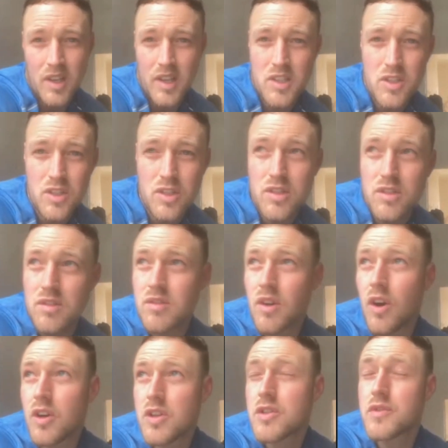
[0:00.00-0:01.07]
it's just
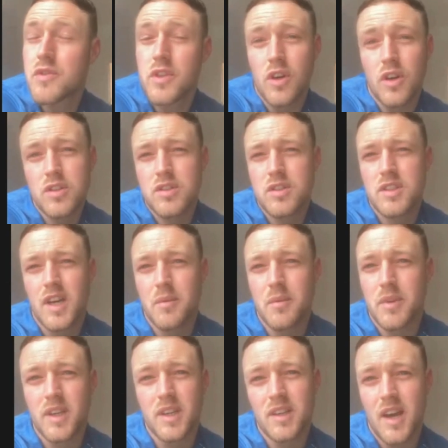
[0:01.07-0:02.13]
horses for courses type
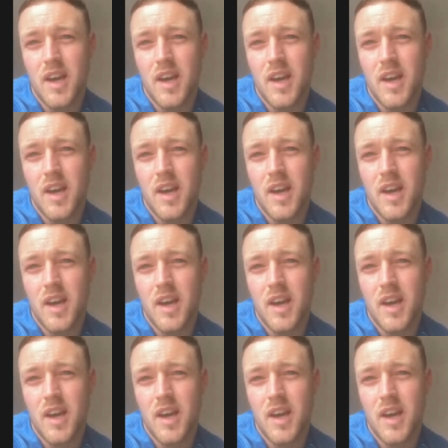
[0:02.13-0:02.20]
of thing.